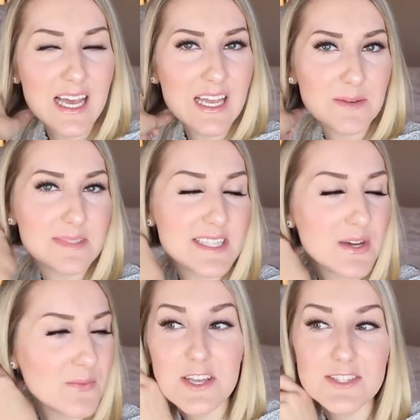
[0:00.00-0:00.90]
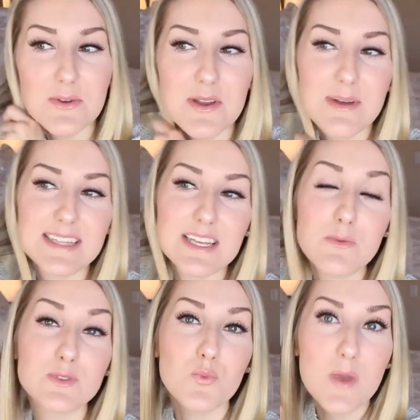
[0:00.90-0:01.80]
I hope so. Yeah, so anyways, it
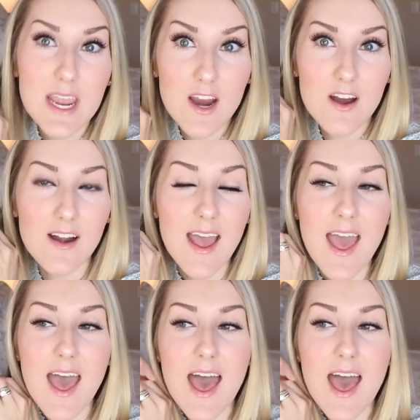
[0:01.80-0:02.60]
was weird.